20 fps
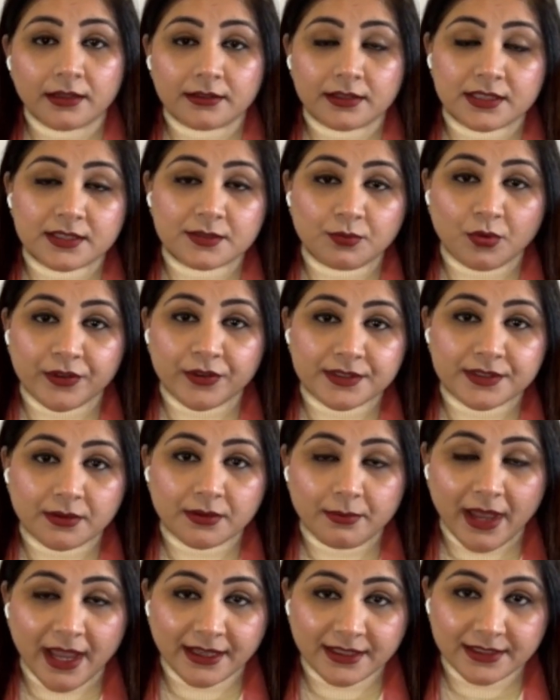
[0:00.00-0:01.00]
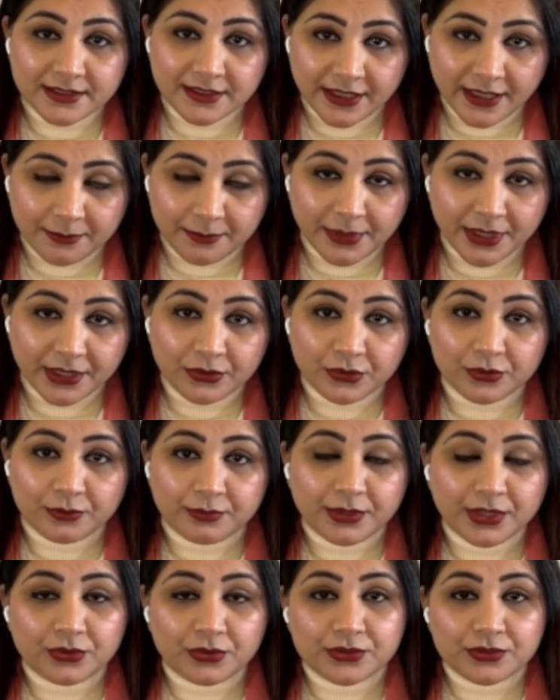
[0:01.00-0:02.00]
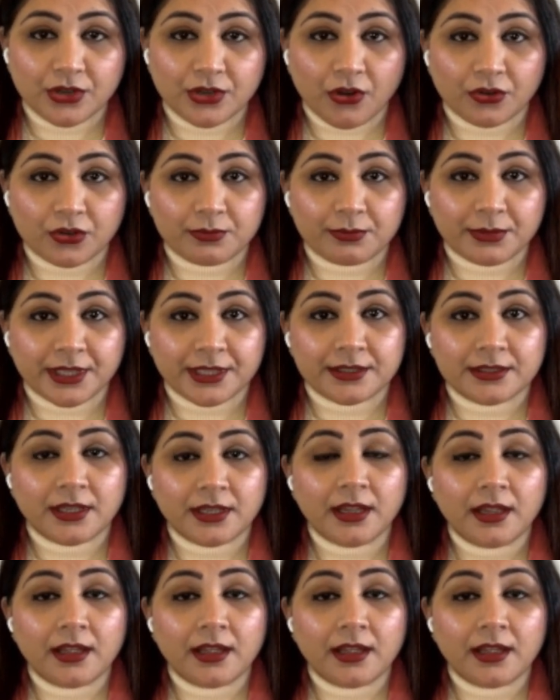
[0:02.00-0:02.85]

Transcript: The sponsor bank statement could be those documents.